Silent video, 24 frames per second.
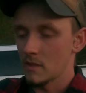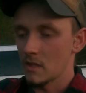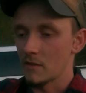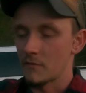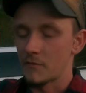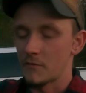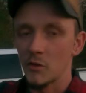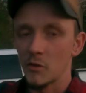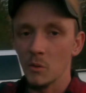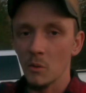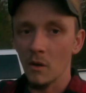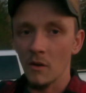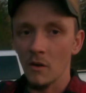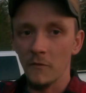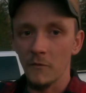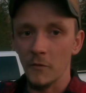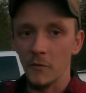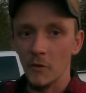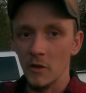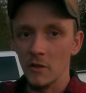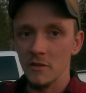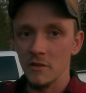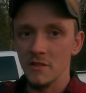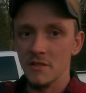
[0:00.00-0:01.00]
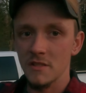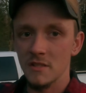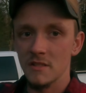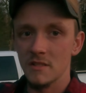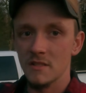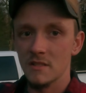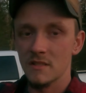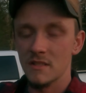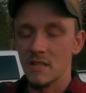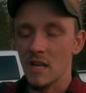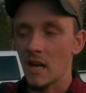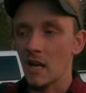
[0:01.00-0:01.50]
If you are
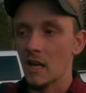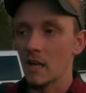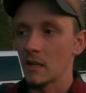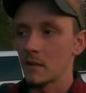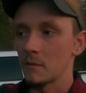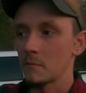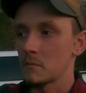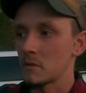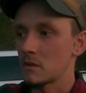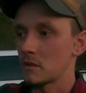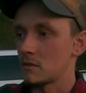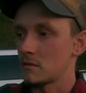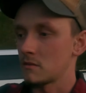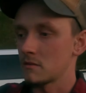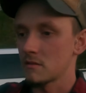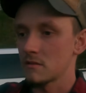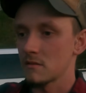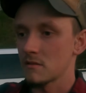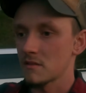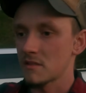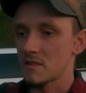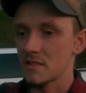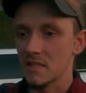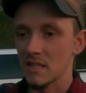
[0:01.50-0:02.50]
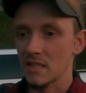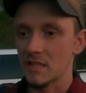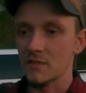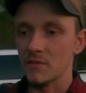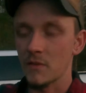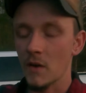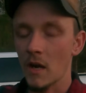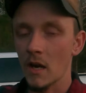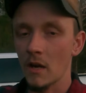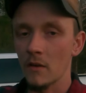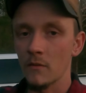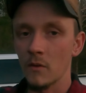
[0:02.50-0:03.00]
first time
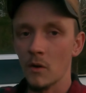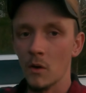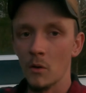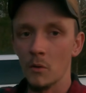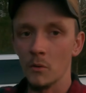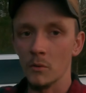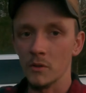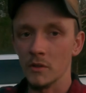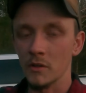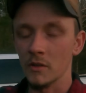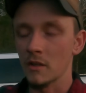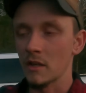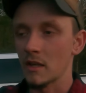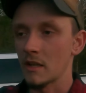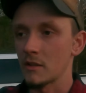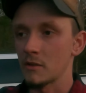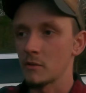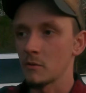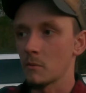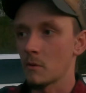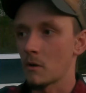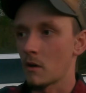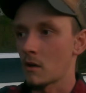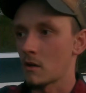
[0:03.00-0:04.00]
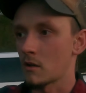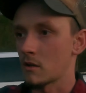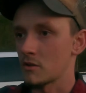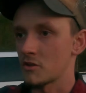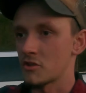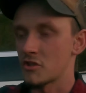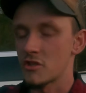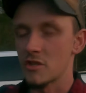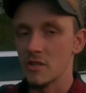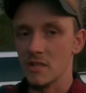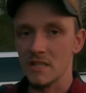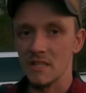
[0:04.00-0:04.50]
6.5 owner and you are
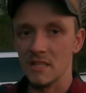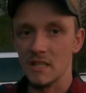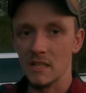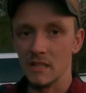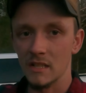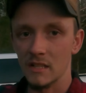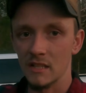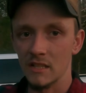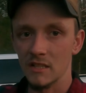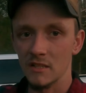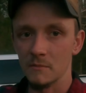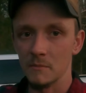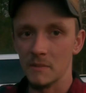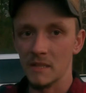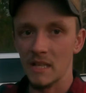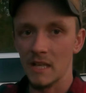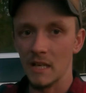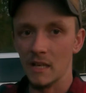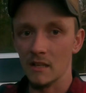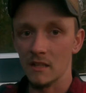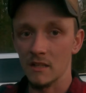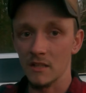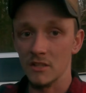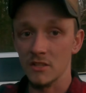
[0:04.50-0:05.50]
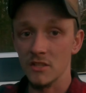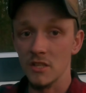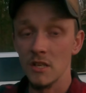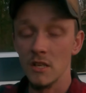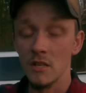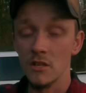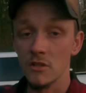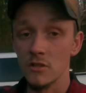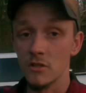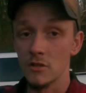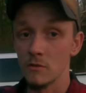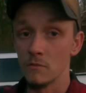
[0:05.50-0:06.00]
just getting into mechanics,
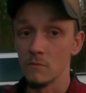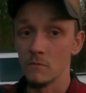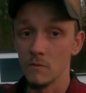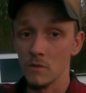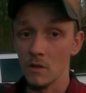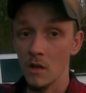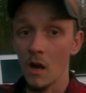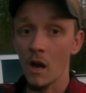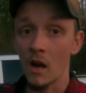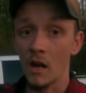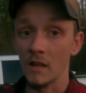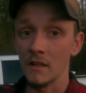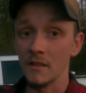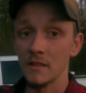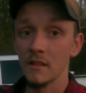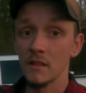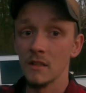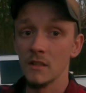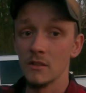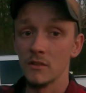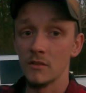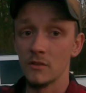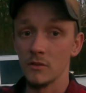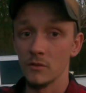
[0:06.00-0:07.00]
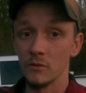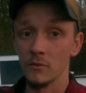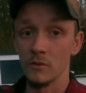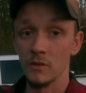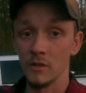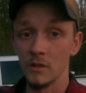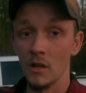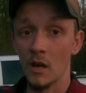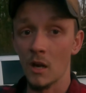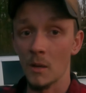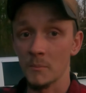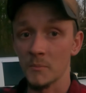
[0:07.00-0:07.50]
do not do
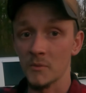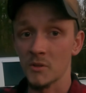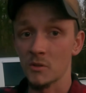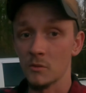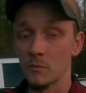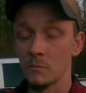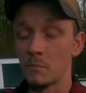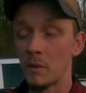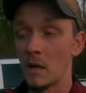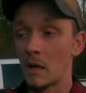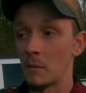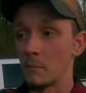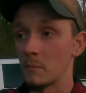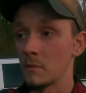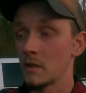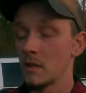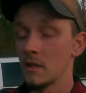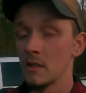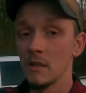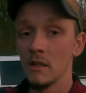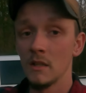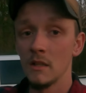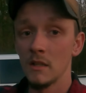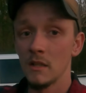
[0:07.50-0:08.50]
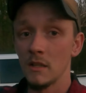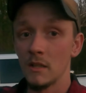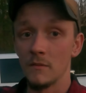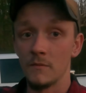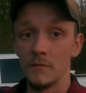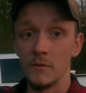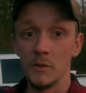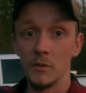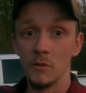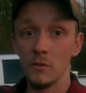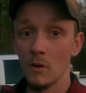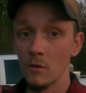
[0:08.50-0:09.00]
the optical bump.
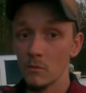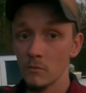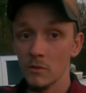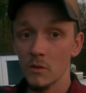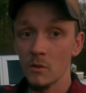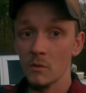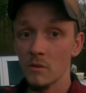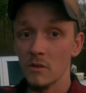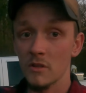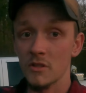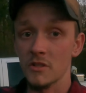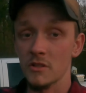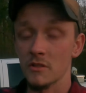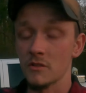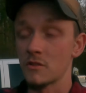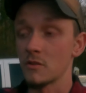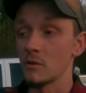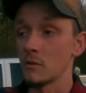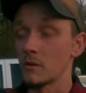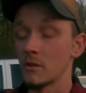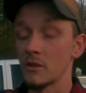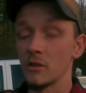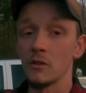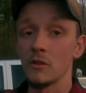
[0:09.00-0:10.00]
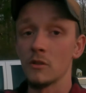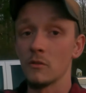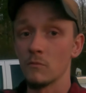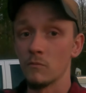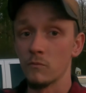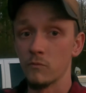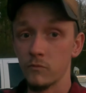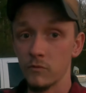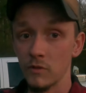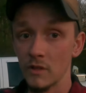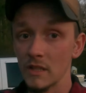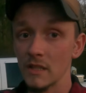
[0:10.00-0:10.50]
If you don't know what you're doing, you can
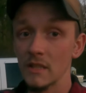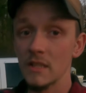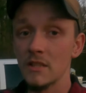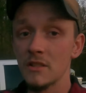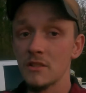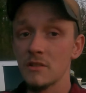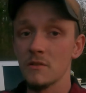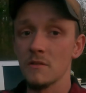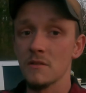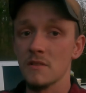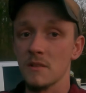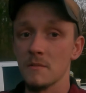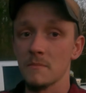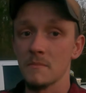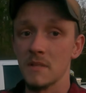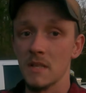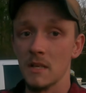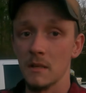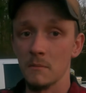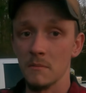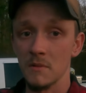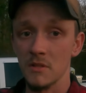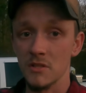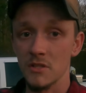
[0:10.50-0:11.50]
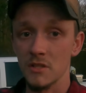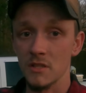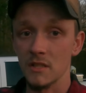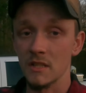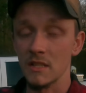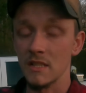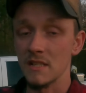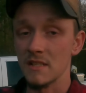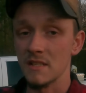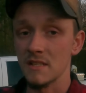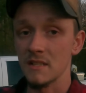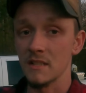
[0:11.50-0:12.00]
really do some damage to
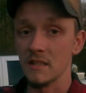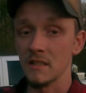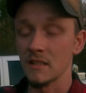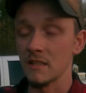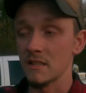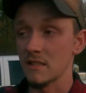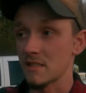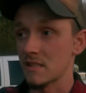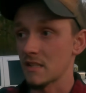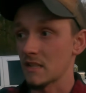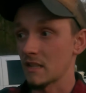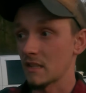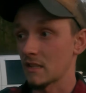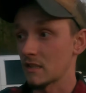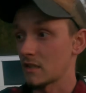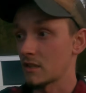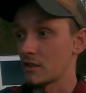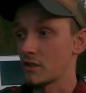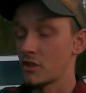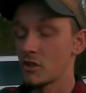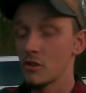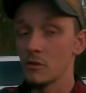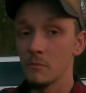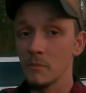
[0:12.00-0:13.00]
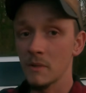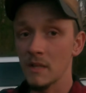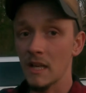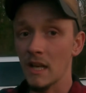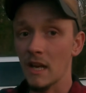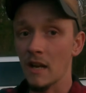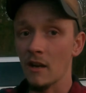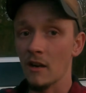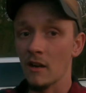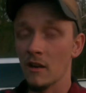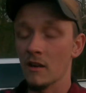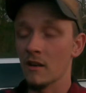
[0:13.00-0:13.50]
these things, and human
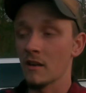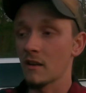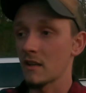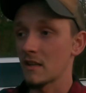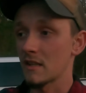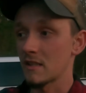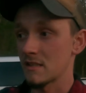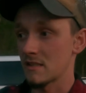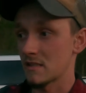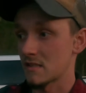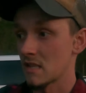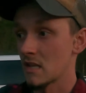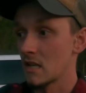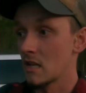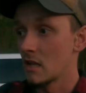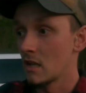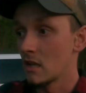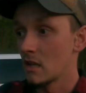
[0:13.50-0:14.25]
error is